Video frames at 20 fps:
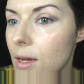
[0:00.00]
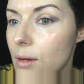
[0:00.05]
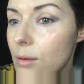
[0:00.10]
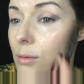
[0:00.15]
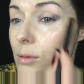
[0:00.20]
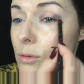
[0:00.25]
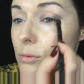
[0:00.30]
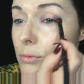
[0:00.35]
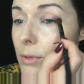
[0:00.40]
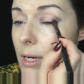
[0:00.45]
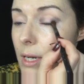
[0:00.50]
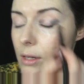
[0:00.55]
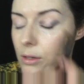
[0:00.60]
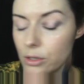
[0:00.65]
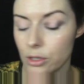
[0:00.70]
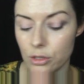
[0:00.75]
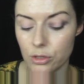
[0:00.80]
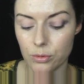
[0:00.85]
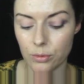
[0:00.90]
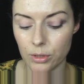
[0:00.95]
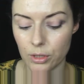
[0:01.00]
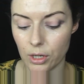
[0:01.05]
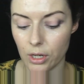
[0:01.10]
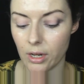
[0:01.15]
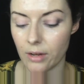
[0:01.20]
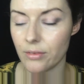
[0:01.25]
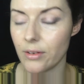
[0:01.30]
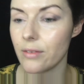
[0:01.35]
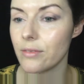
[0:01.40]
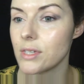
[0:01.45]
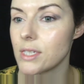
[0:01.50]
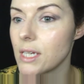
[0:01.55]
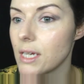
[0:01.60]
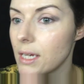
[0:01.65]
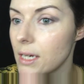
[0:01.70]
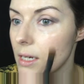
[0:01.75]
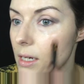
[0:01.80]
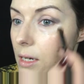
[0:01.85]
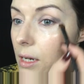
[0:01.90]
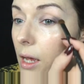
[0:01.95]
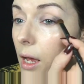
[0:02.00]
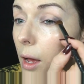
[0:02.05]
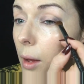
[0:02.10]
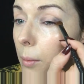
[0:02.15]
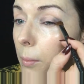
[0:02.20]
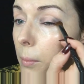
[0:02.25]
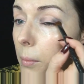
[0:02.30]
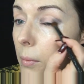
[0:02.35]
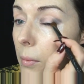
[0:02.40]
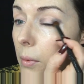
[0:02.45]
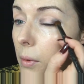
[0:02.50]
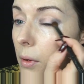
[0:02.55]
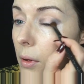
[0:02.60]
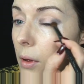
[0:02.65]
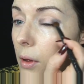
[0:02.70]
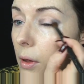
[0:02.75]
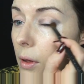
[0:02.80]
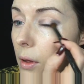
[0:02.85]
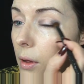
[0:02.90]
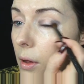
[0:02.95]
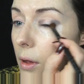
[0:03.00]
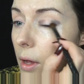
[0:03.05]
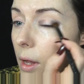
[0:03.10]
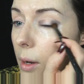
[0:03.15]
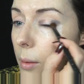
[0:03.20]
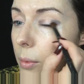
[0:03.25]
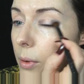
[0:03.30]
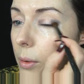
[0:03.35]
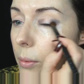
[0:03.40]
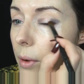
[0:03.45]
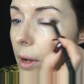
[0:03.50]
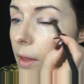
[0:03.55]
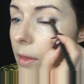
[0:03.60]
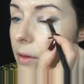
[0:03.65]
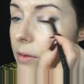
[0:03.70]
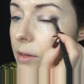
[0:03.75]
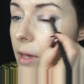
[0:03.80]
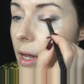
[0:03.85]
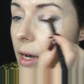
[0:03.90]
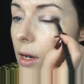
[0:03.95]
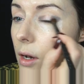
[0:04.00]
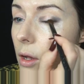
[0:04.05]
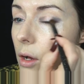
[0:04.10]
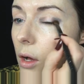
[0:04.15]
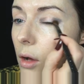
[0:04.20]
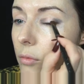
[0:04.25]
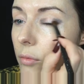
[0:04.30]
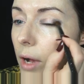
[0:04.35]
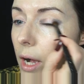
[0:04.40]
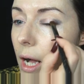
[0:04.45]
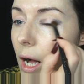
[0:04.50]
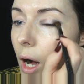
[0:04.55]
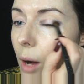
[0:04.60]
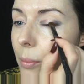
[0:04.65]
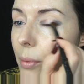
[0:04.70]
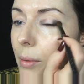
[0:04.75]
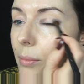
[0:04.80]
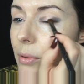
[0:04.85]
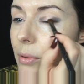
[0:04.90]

It's a really unusual look. I've never seen anybody wear this kind of look on red carpet